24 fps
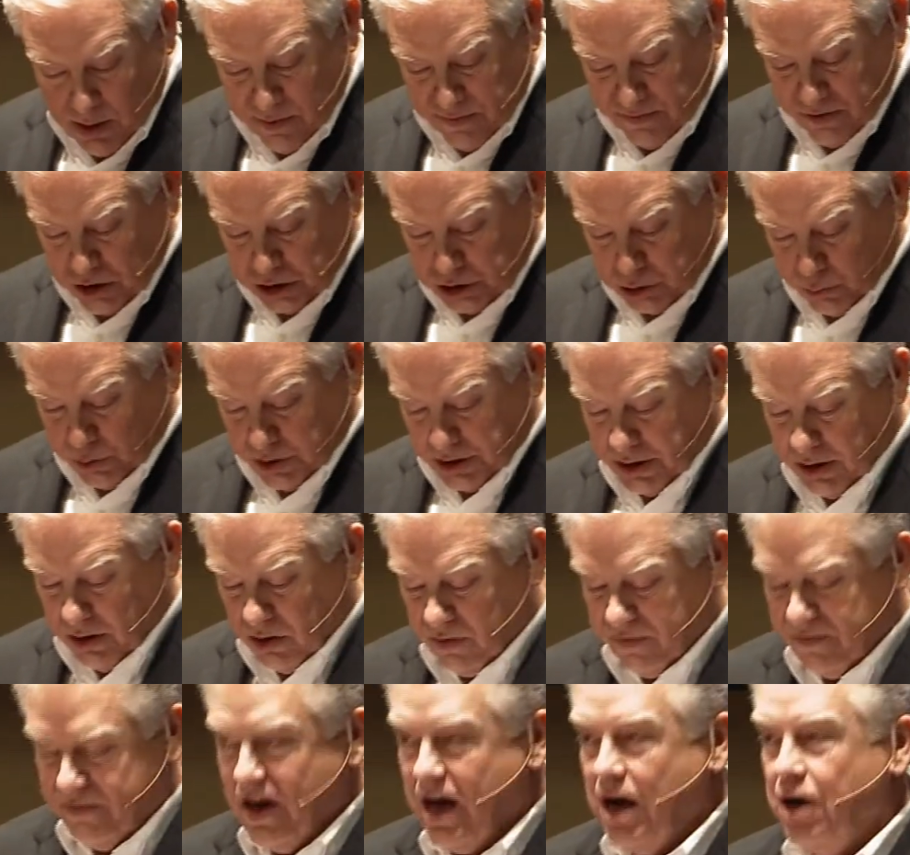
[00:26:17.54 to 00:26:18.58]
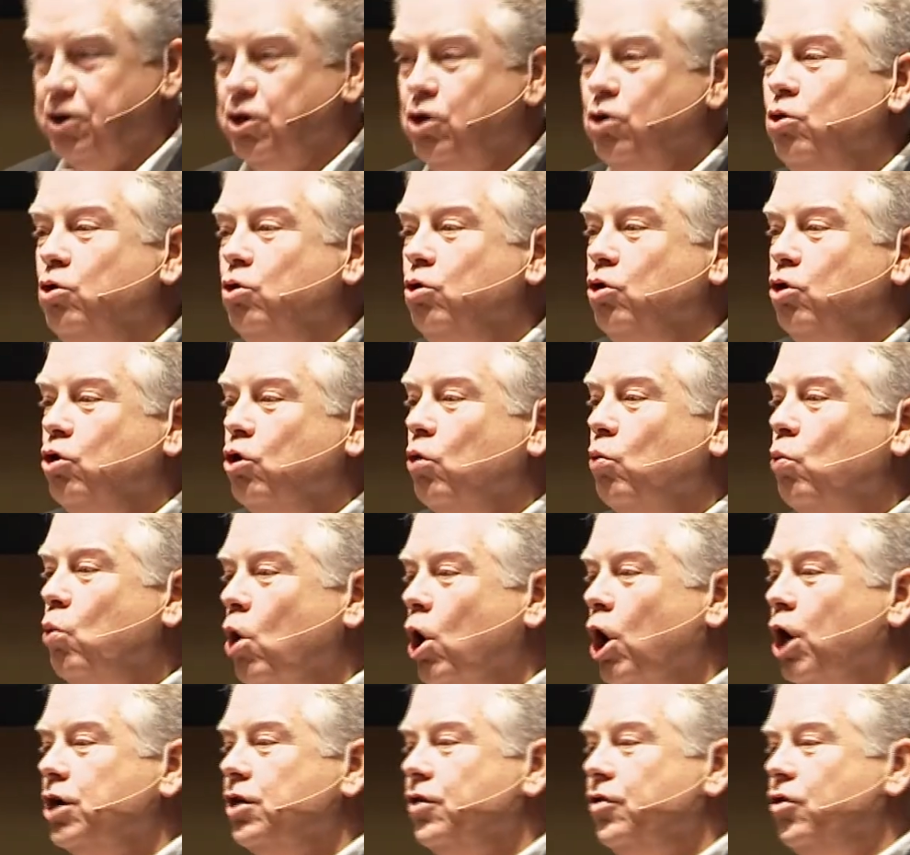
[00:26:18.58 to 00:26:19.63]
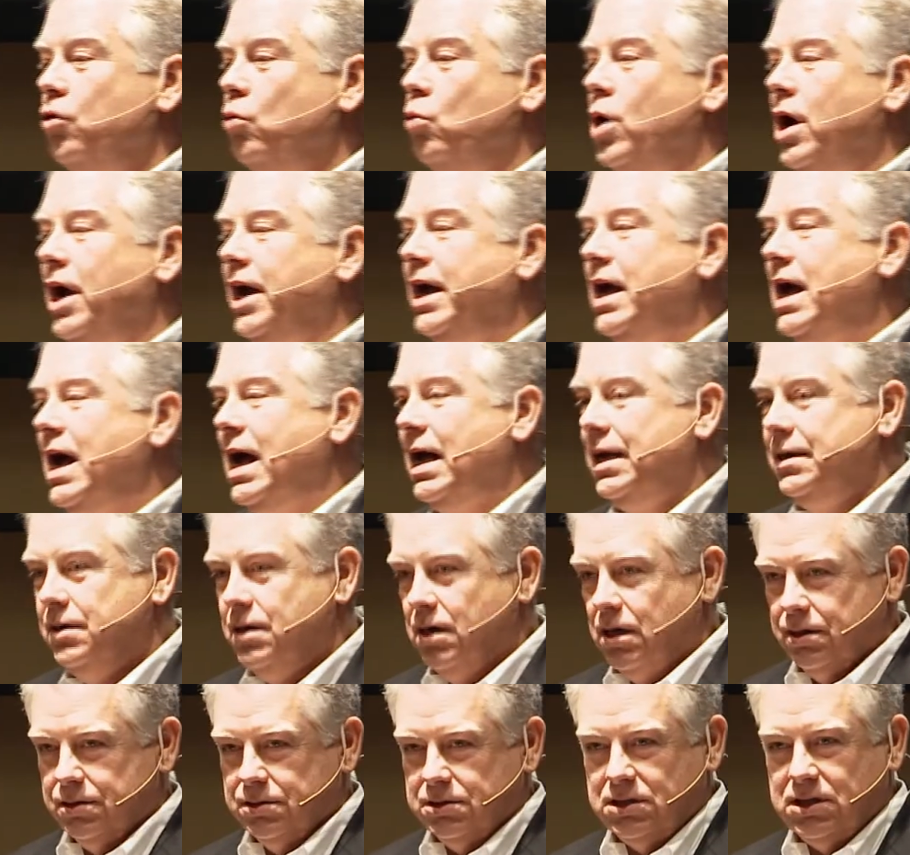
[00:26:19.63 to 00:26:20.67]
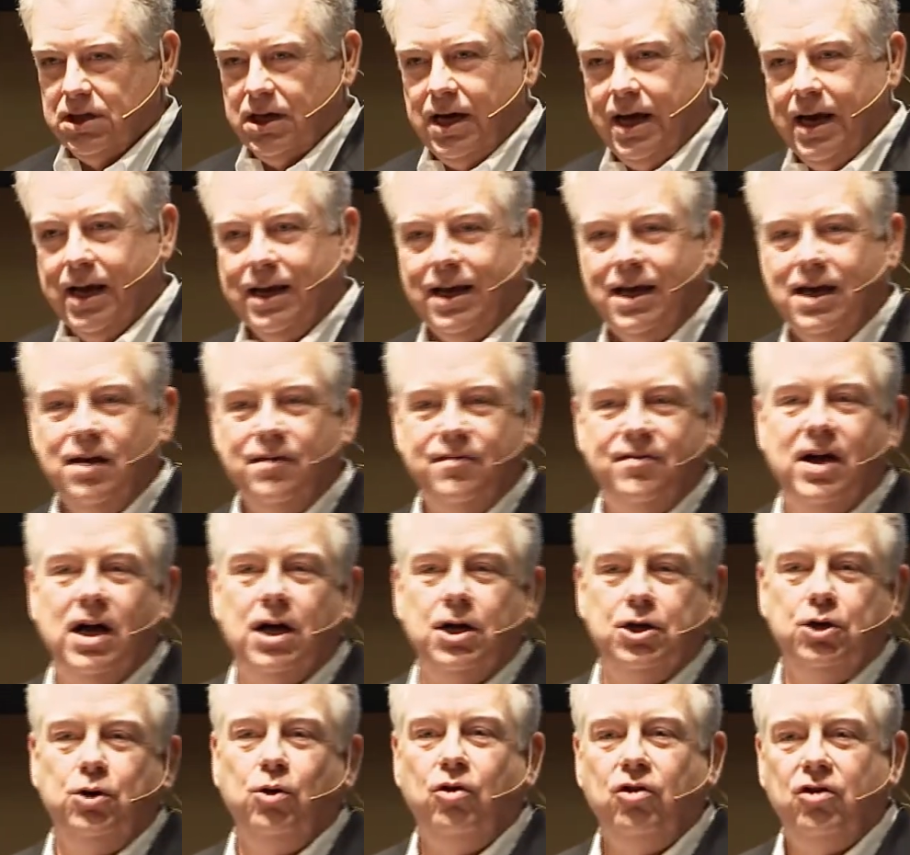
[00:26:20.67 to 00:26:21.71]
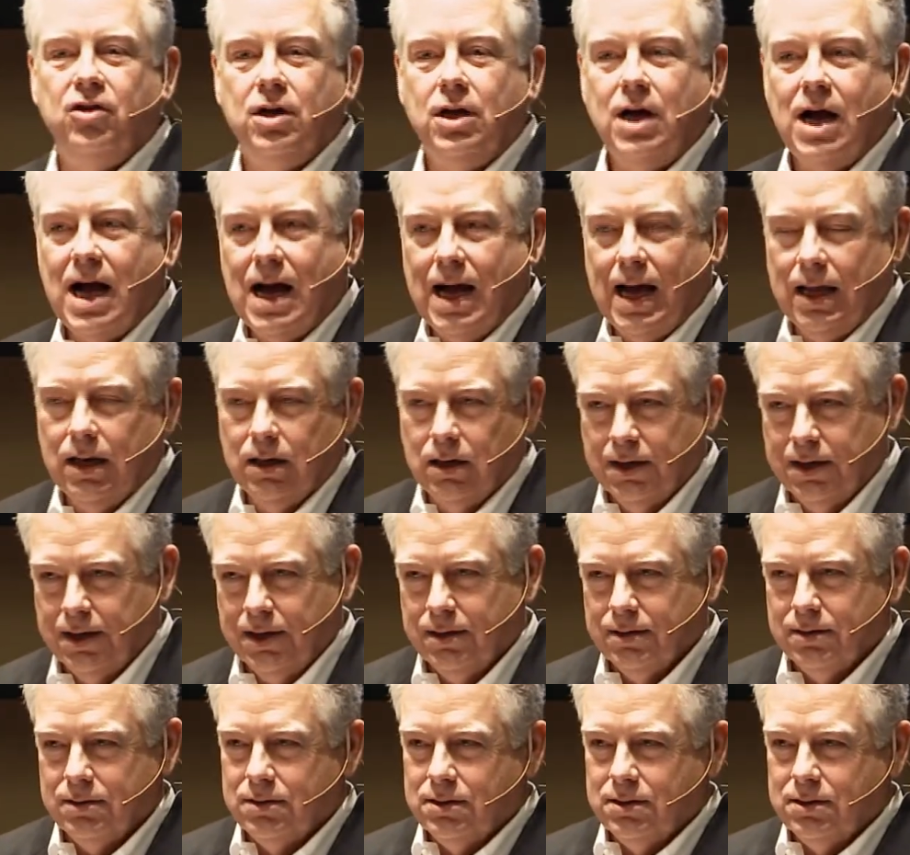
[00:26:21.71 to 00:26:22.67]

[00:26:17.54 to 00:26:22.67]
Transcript: First one is value your work the way God does, and He values it highly.